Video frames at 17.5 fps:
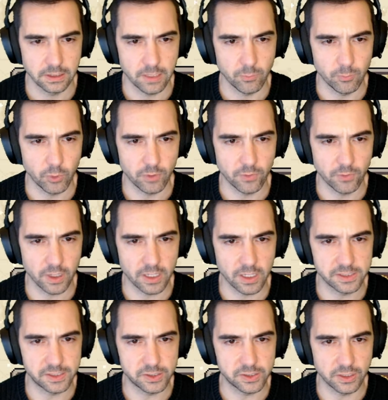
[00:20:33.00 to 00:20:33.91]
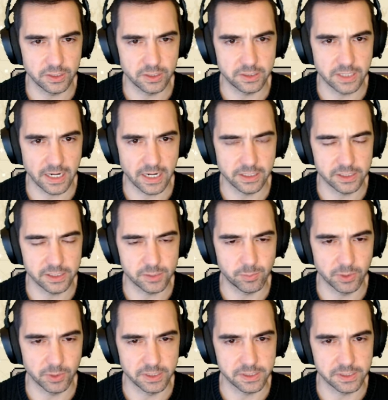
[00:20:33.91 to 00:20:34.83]
One of our guys is gonna die to this
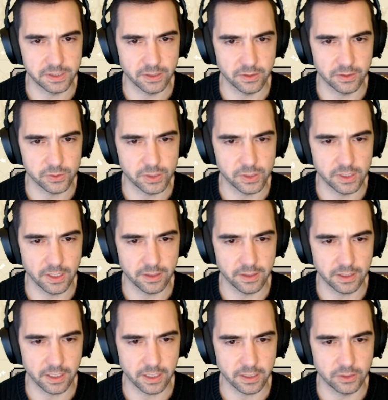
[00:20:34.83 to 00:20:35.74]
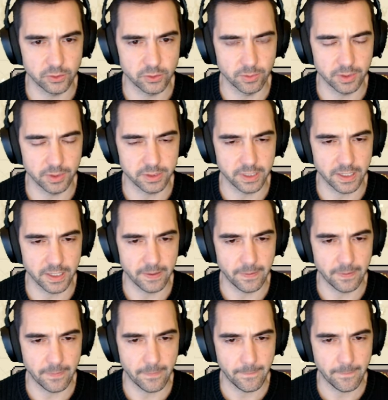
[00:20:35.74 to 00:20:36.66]
ballista. There's nothing I can do about that.